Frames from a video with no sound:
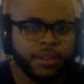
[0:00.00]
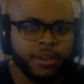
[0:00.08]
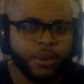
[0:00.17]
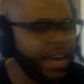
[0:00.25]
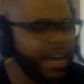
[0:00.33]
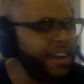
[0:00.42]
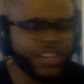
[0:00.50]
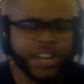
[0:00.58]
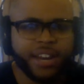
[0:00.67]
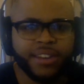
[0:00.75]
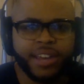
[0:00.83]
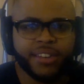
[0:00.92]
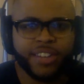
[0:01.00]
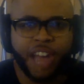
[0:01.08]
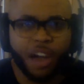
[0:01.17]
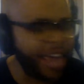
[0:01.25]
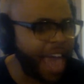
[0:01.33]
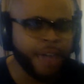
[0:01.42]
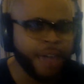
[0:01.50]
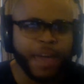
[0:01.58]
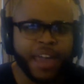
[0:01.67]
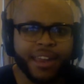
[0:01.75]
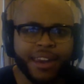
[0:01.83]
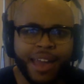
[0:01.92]
What kind of shit is this? Y'all
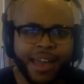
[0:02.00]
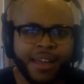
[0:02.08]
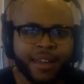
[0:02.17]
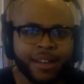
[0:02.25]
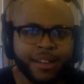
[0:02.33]
gangbanging now?